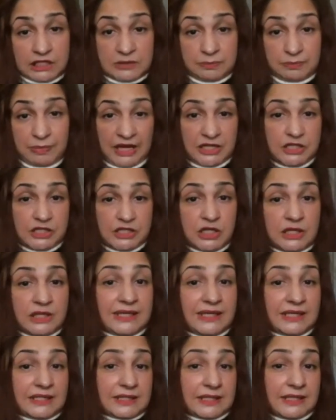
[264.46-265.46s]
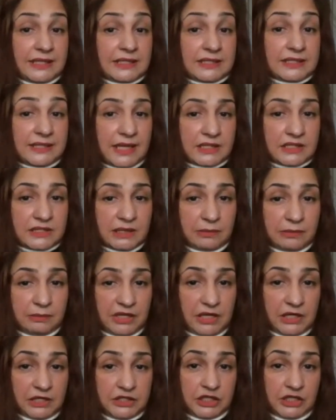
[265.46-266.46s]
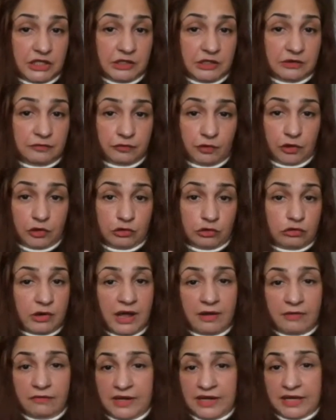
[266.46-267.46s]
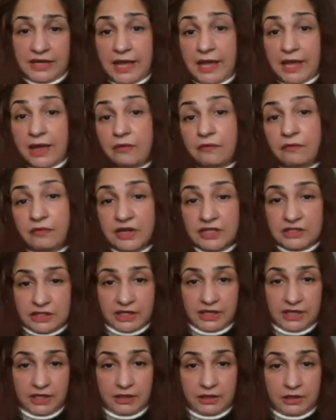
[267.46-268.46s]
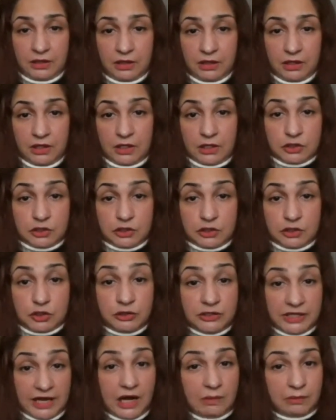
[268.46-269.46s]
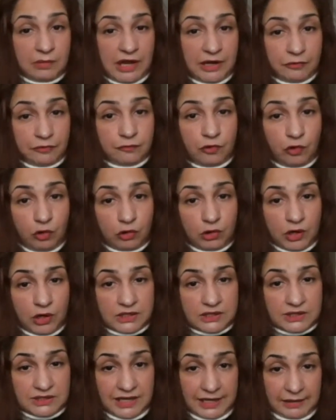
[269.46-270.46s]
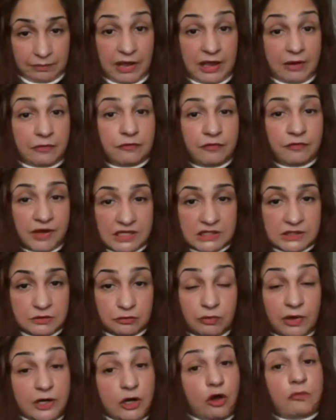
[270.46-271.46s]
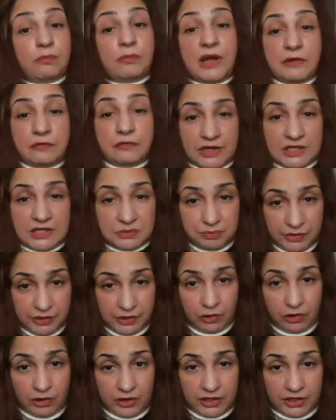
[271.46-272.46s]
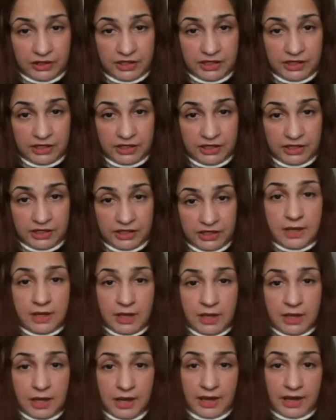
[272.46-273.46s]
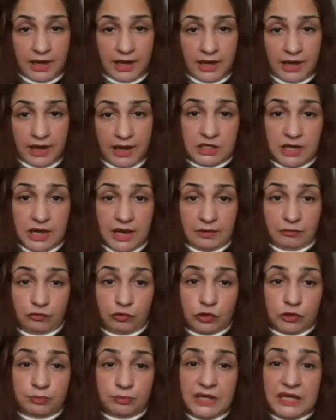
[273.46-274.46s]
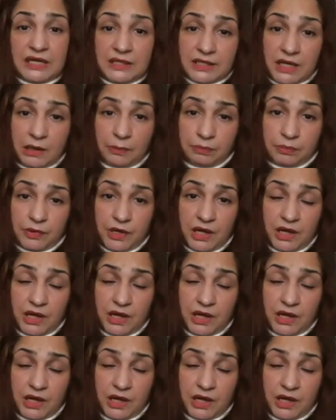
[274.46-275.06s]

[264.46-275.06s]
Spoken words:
special needs accessibility for traveling, everything. So they are my focus, like one of my first priorities. And I would build up,